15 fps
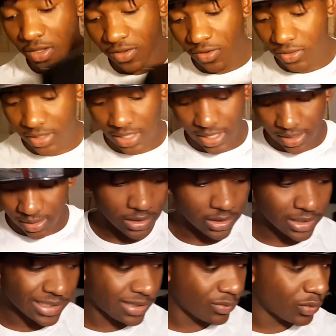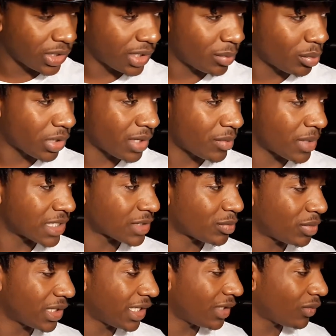on that. Clean with it, break my
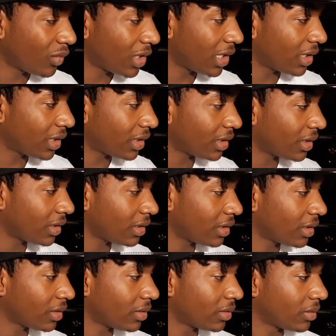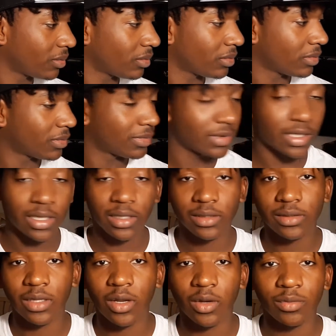spleen with it. You know,
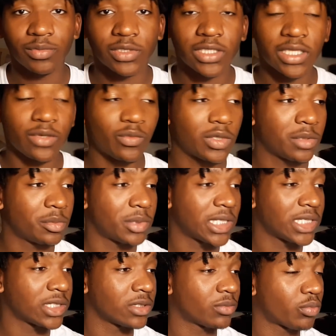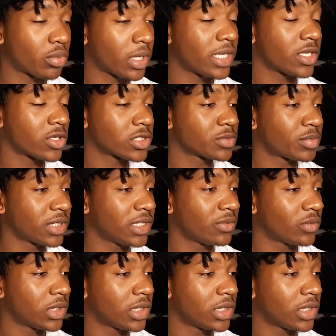or clean with it, break your spleen with